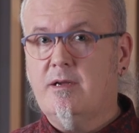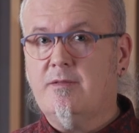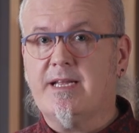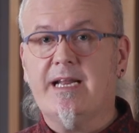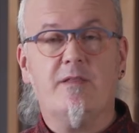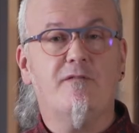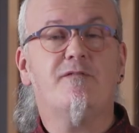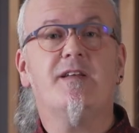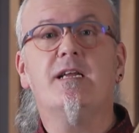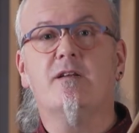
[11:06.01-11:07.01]
They're getting the
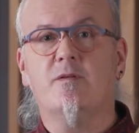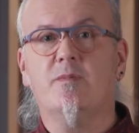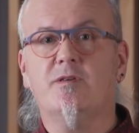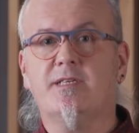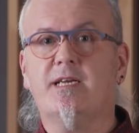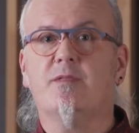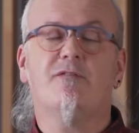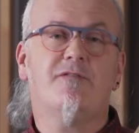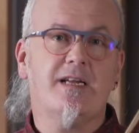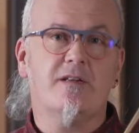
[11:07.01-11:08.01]
feel of the music and the
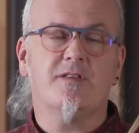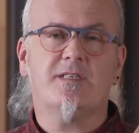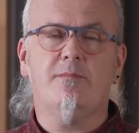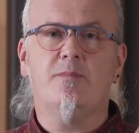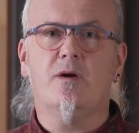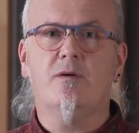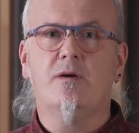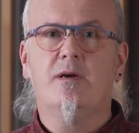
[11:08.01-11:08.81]
feel of the tempo